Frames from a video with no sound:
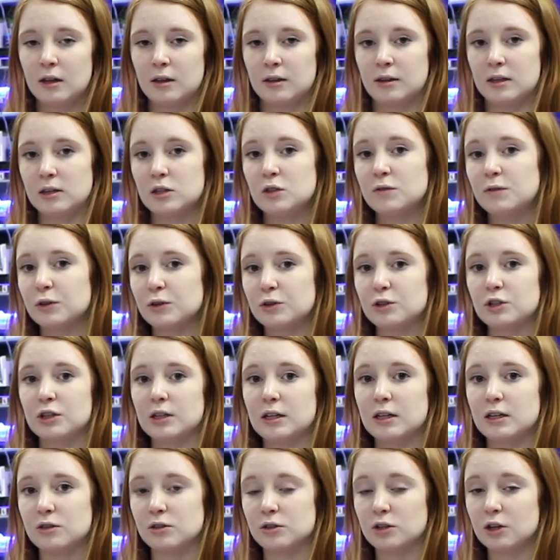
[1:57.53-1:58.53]
This filter
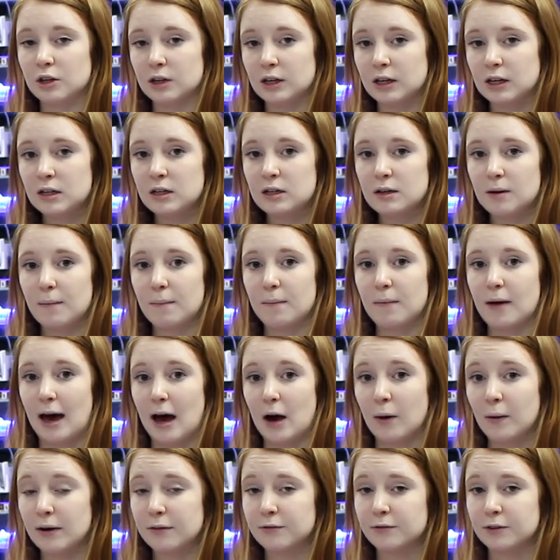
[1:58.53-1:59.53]
is good,
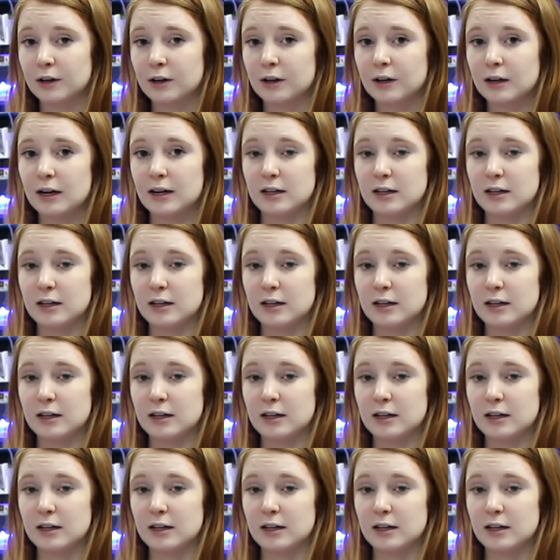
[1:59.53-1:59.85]
however,